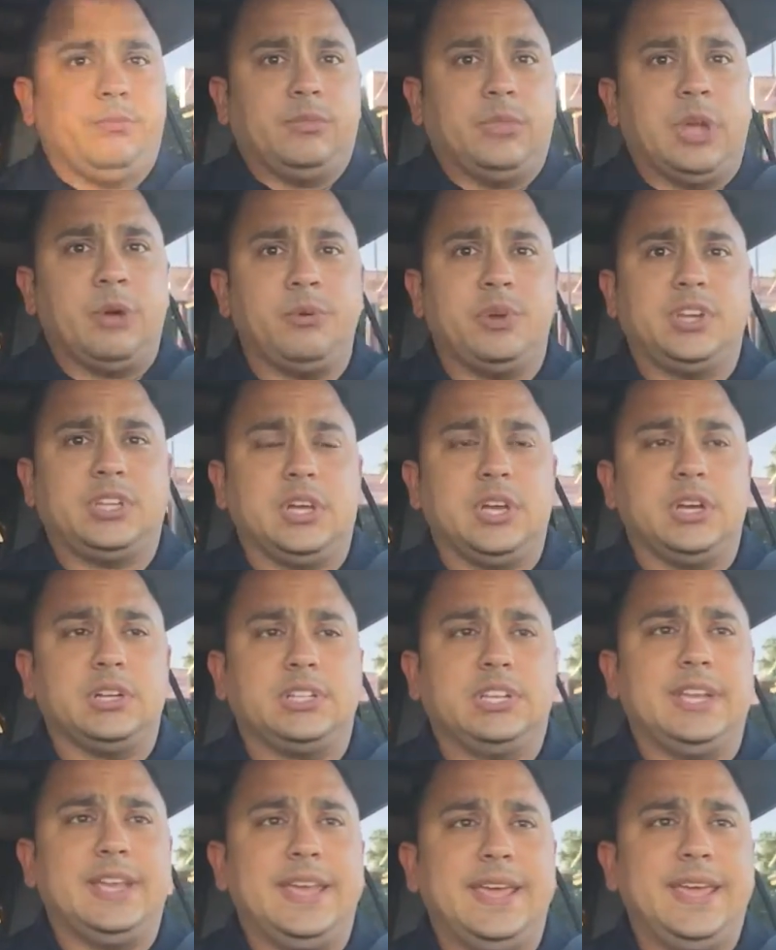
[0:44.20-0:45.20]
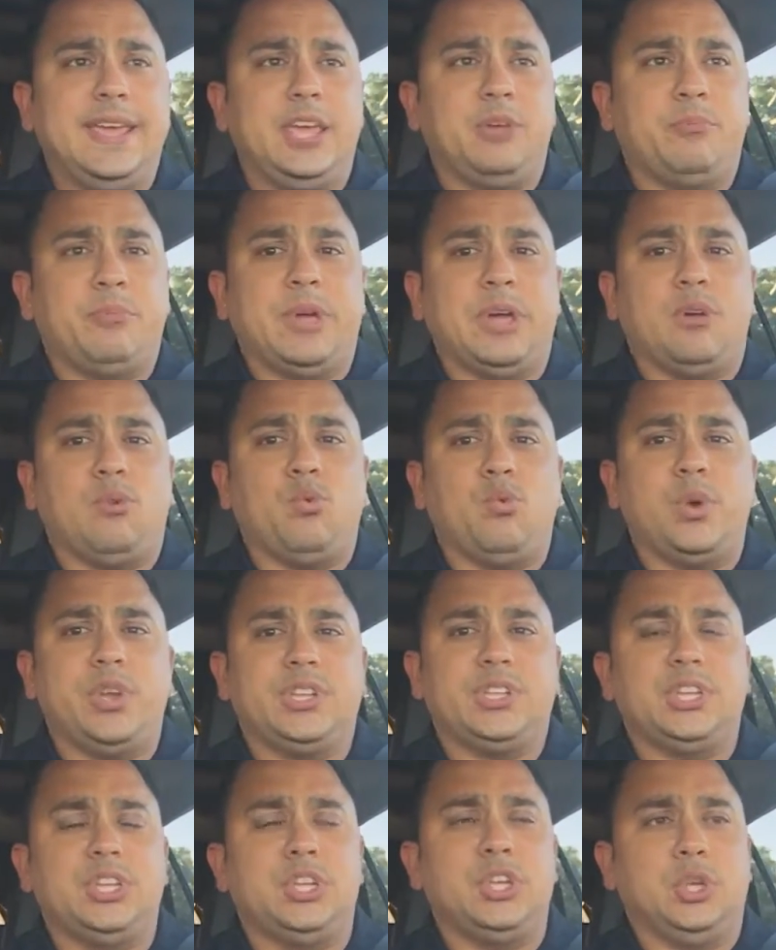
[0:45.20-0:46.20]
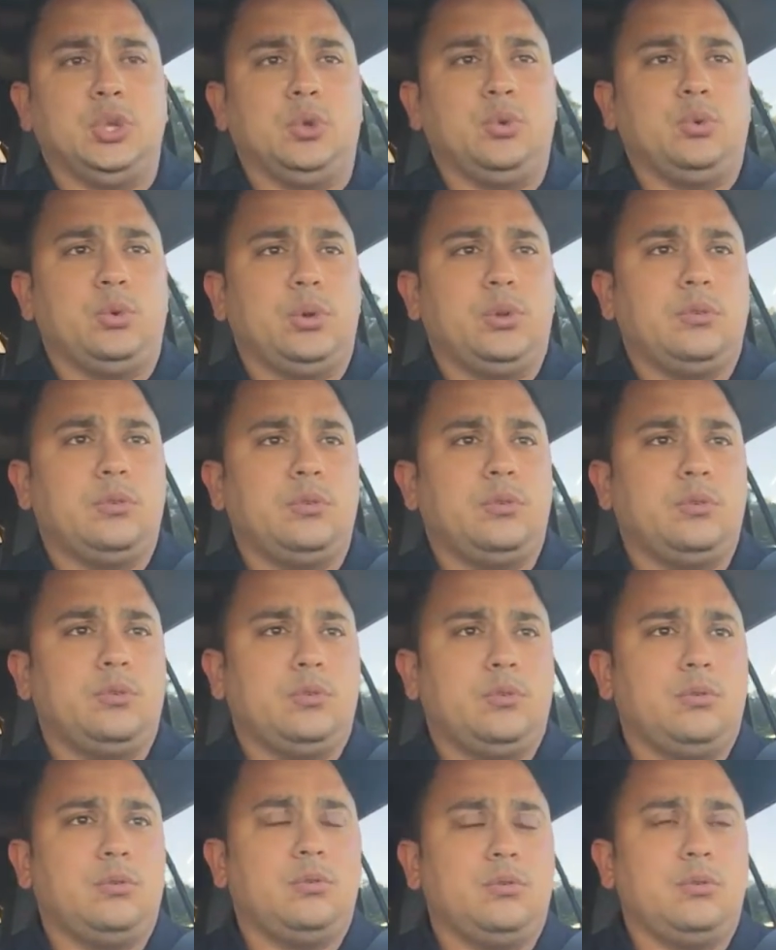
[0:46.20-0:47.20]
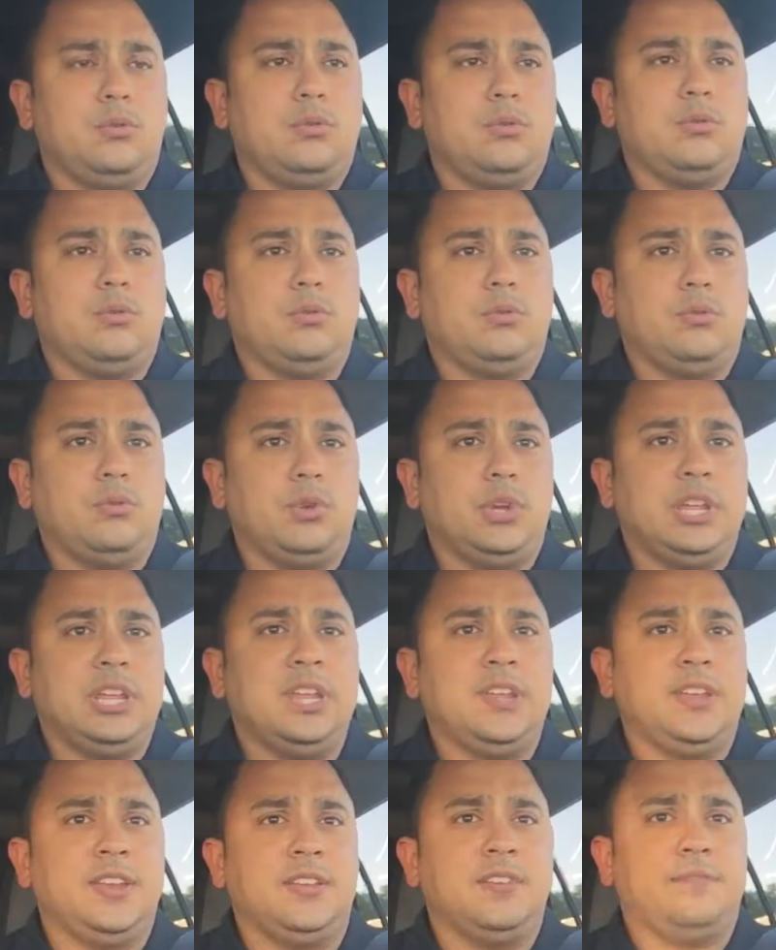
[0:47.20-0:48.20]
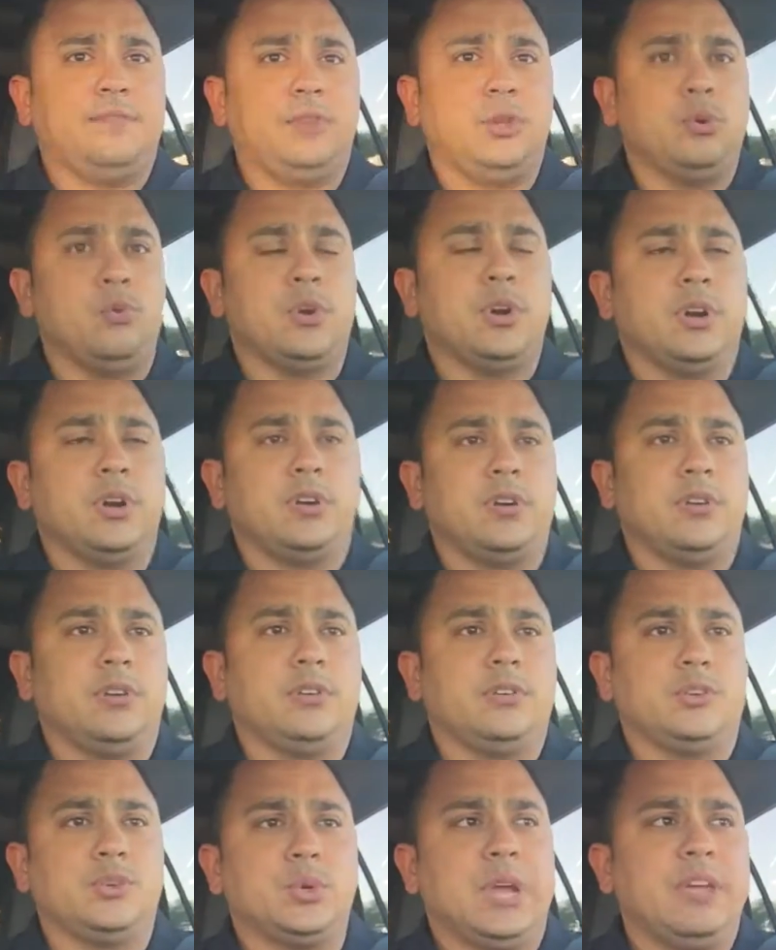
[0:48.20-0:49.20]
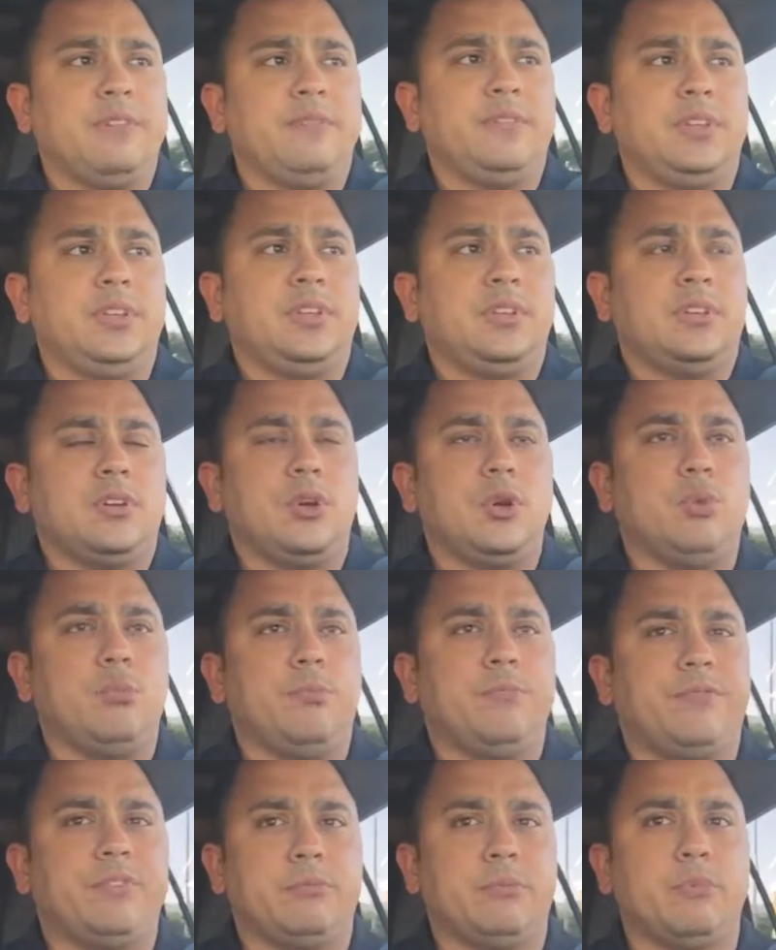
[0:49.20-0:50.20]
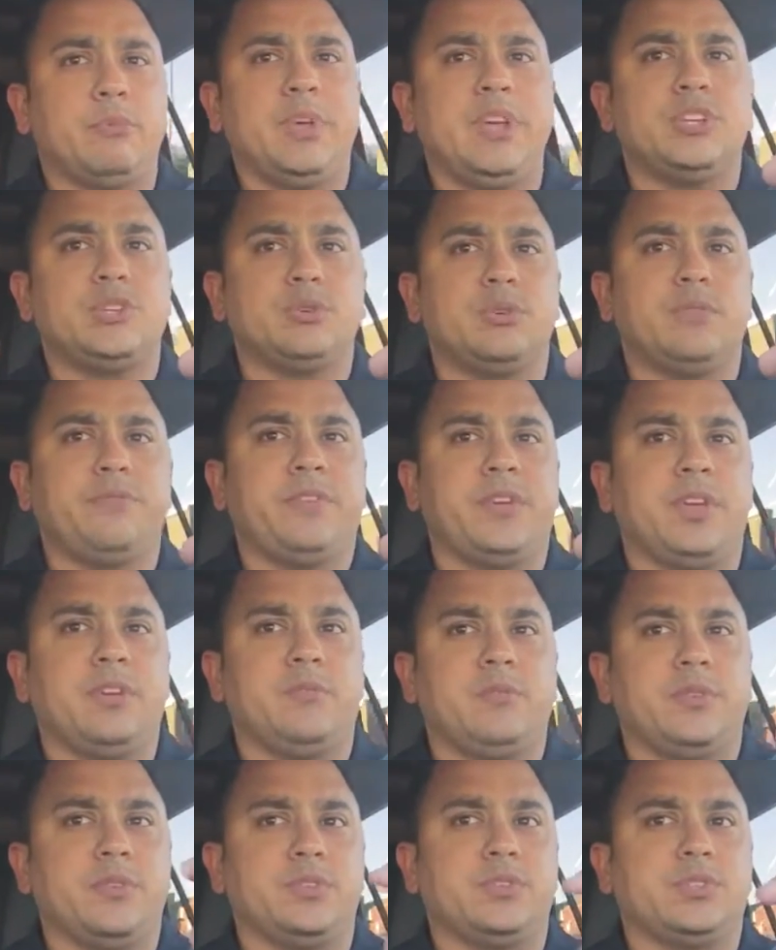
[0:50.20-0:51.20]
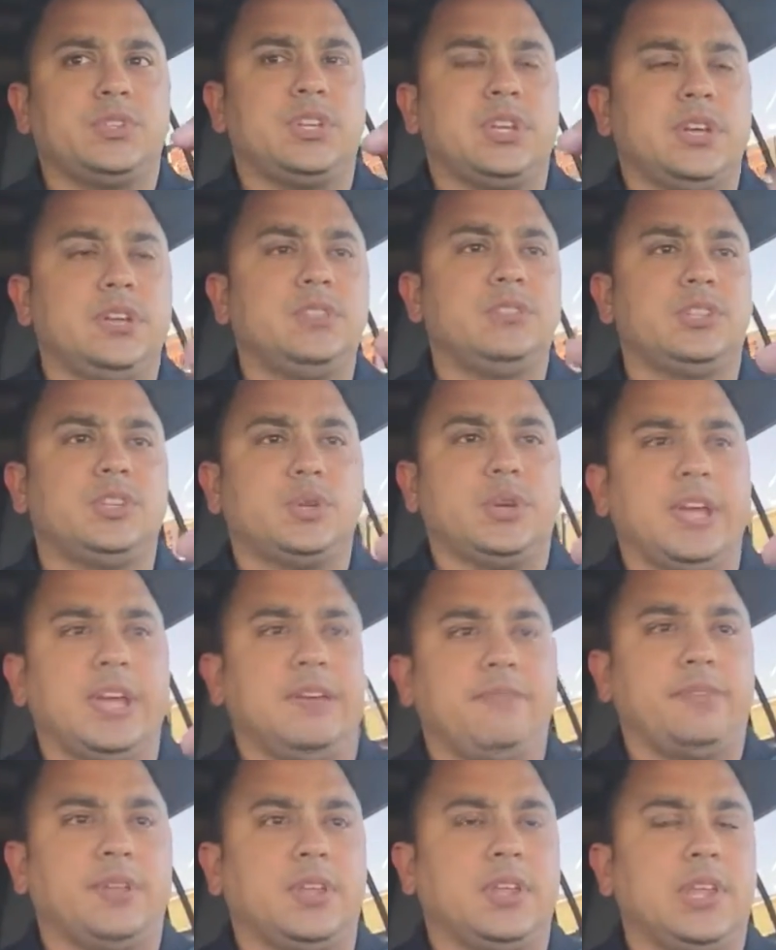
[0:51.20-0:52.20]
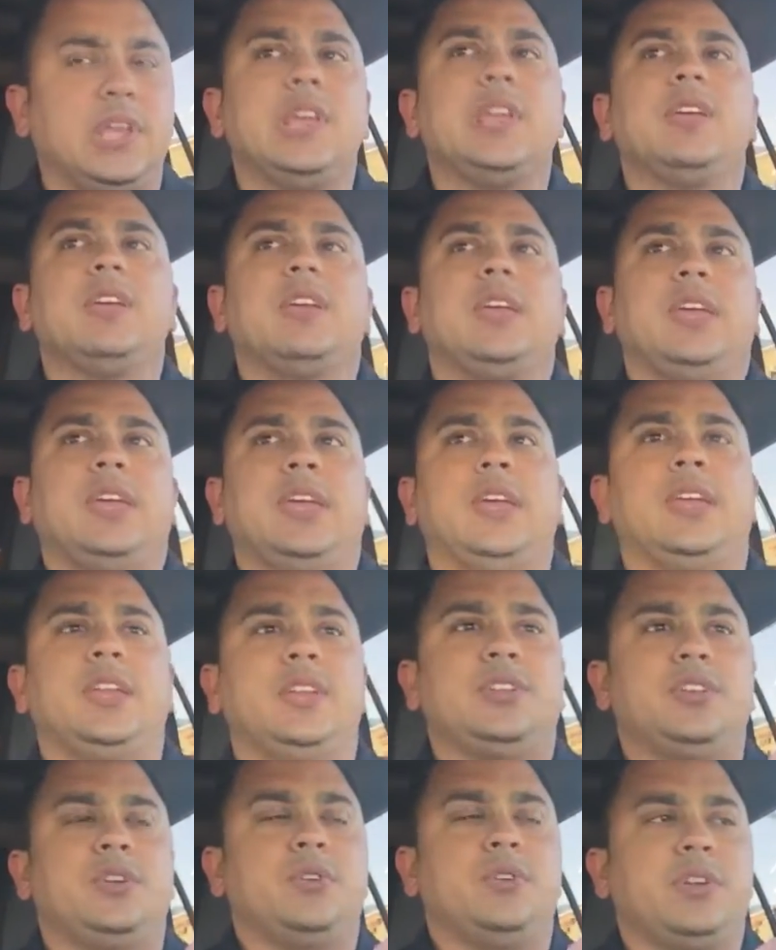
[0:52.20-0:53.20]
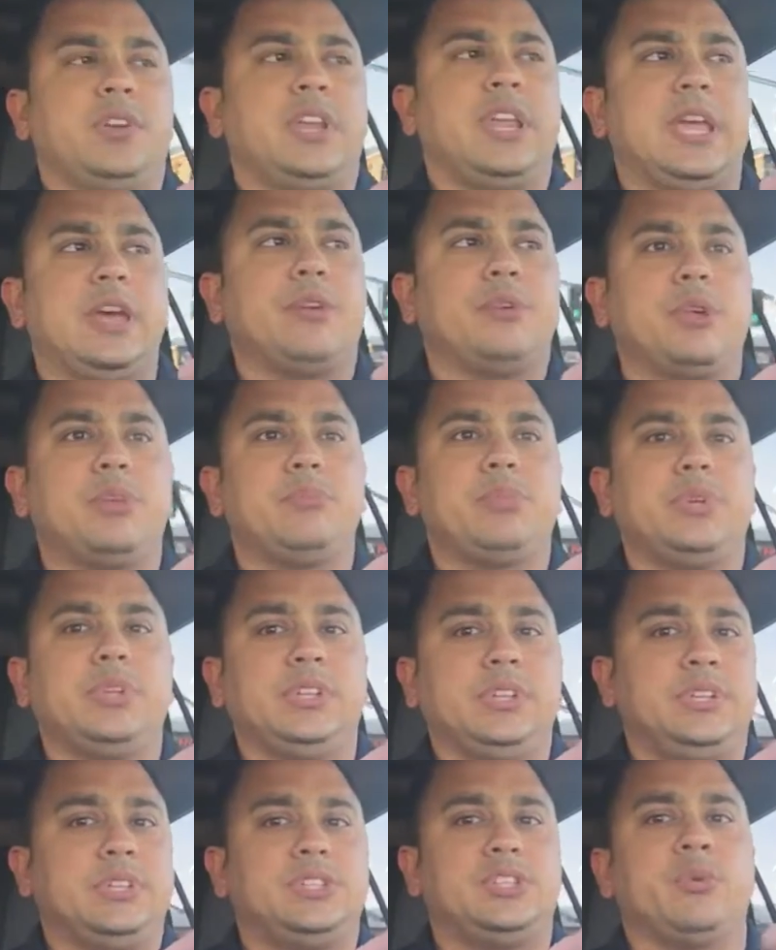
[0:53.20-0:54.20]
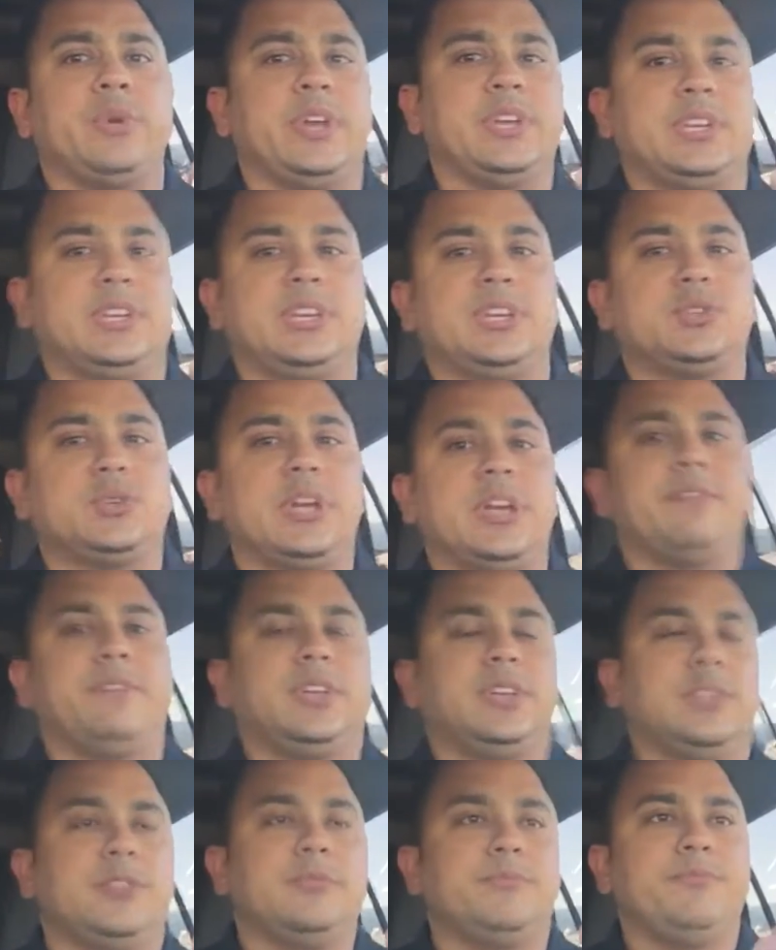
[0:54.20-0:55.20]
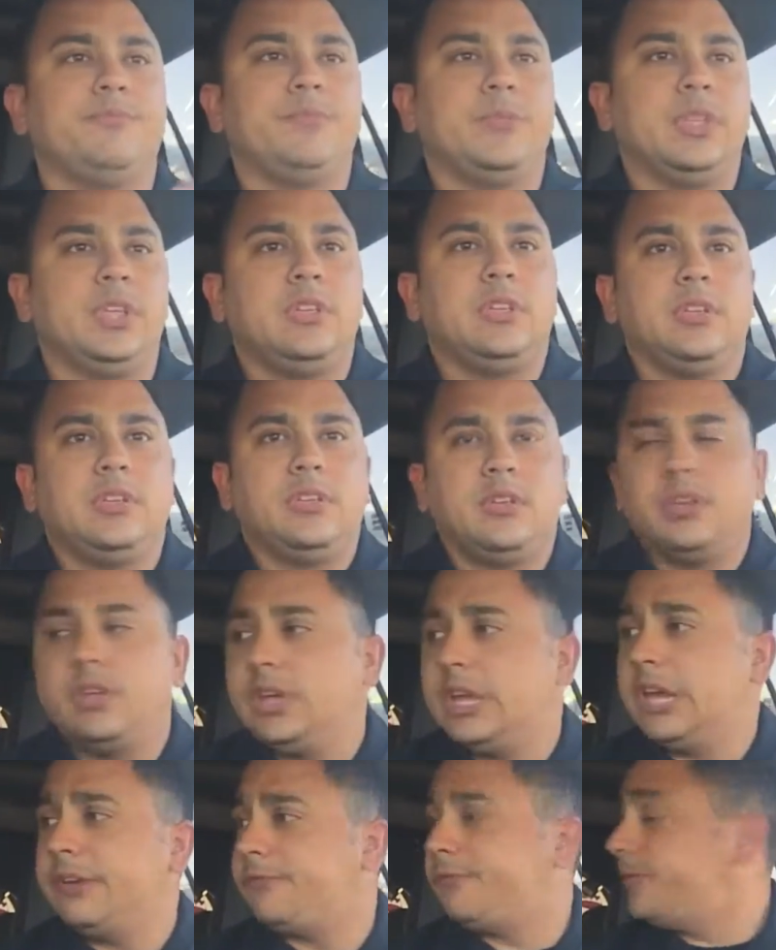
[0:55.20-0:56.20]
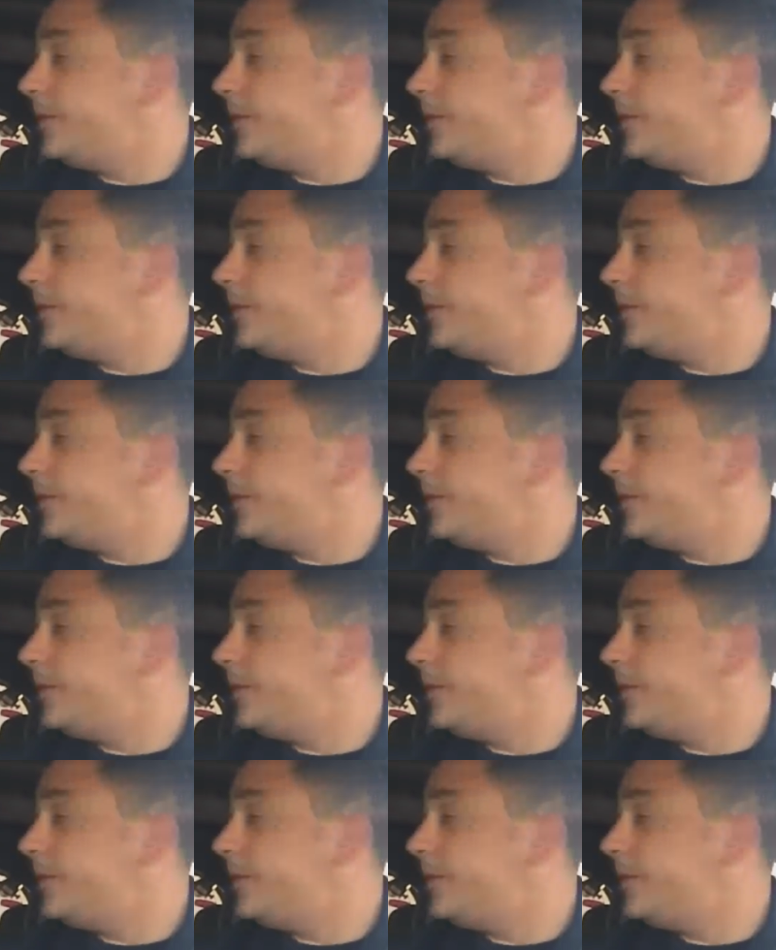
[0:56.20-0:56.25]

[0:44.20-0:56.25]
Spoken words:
I want to talk today about what to do if you are driving home from a major event where there's tons of traffic and you're encountering police directing traffic. I have a